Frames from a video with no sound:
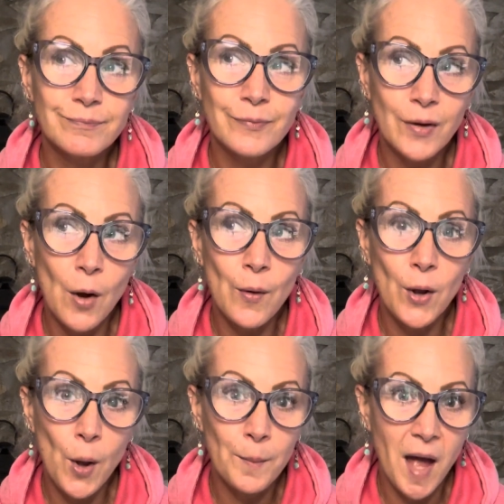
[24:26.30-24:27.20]
going
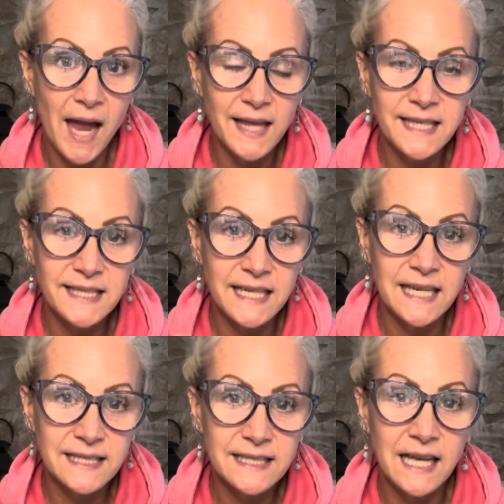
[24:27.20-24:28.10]
on behind the
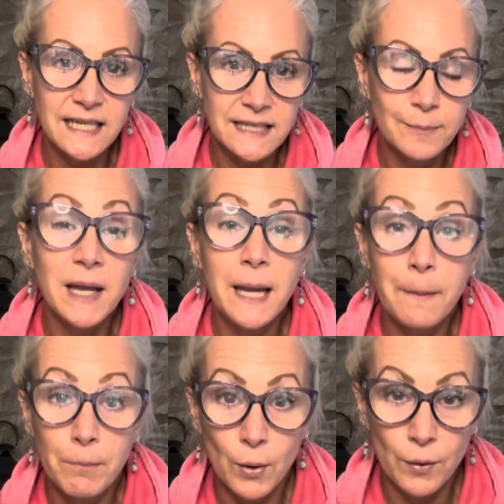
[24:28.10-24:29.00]
scenes, that is being
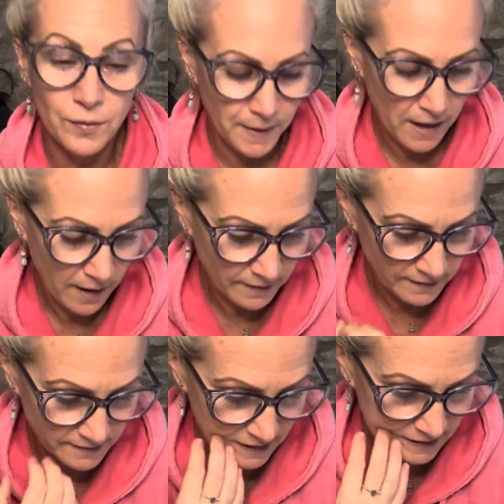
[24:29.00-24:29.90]
birthed behind the
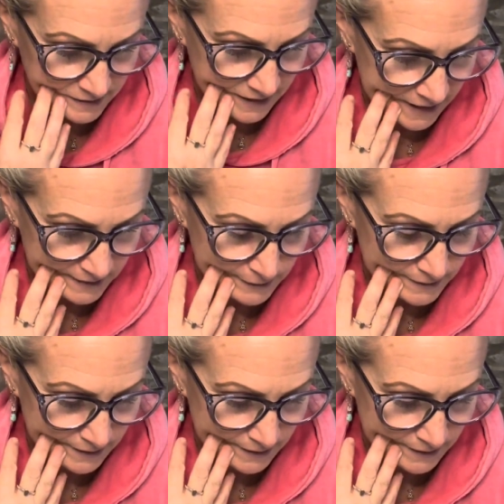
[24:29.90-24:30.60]
scenes as